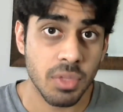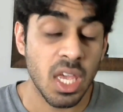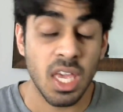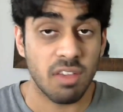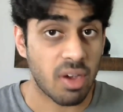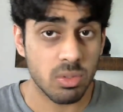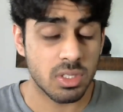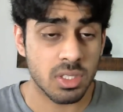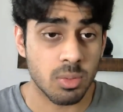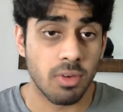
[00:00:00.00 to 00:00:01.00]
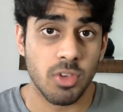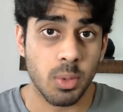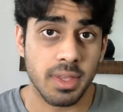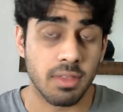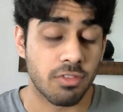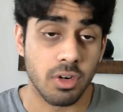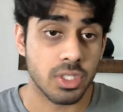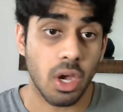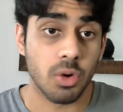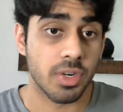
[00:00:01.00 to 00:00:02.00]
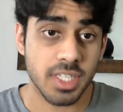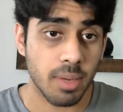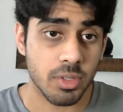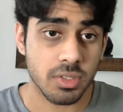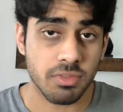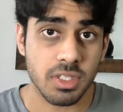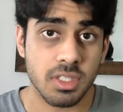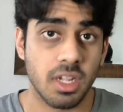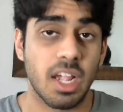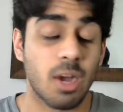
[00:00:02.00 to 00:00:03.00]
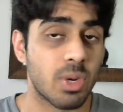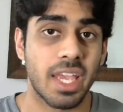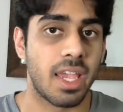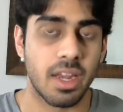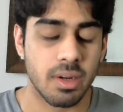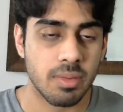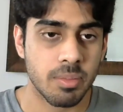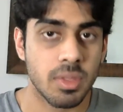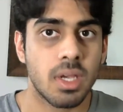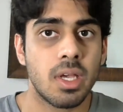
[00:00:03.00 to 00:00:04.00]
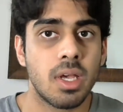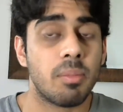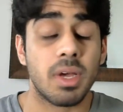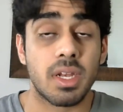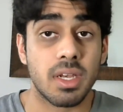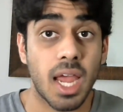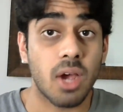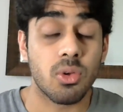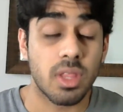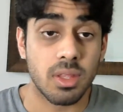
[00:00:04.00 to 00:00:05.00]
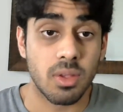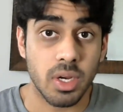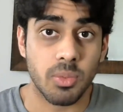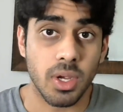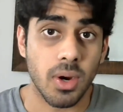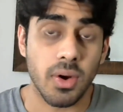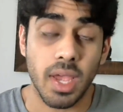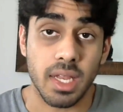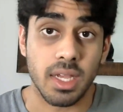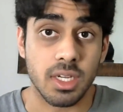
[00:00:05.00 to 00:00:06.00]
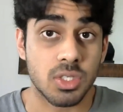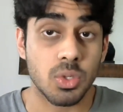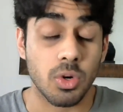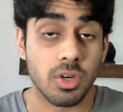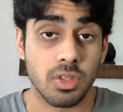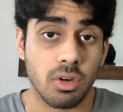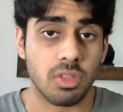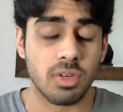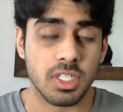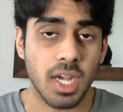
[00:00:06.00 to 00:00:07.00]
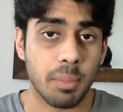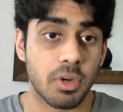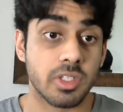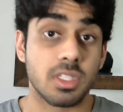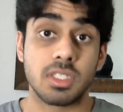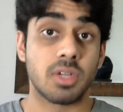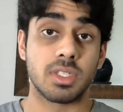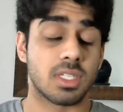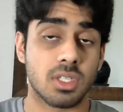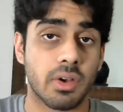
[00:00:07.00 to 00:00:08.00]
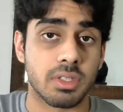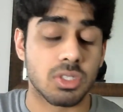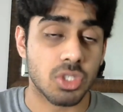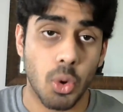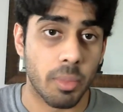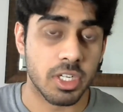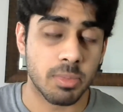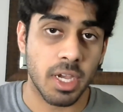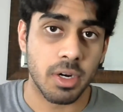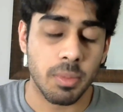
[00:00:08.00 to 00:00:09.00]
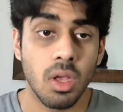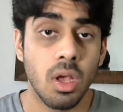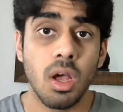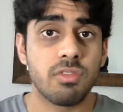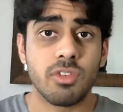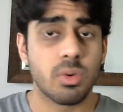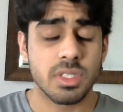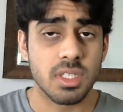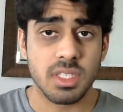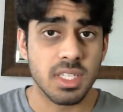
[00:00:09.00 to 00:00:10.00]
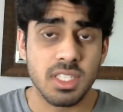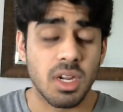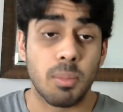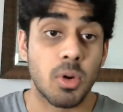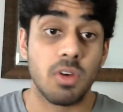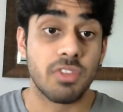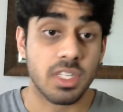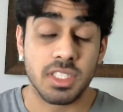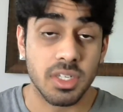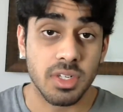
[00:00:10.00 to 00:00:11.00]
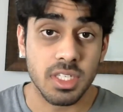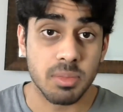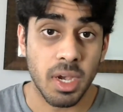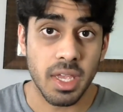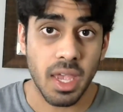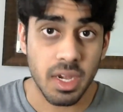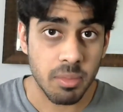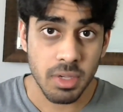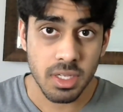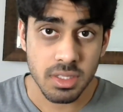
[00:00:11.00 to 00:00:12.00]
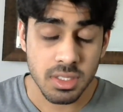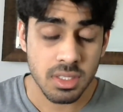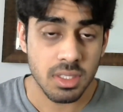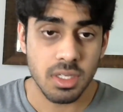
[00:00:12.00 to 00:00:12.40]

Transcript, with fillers: If I were just reviewing the first 100 chapters of this thing, I would hate it. But now here we are at like 233 chapters and the series has gotten so much better. Of course, this isn't a perfect series by any means.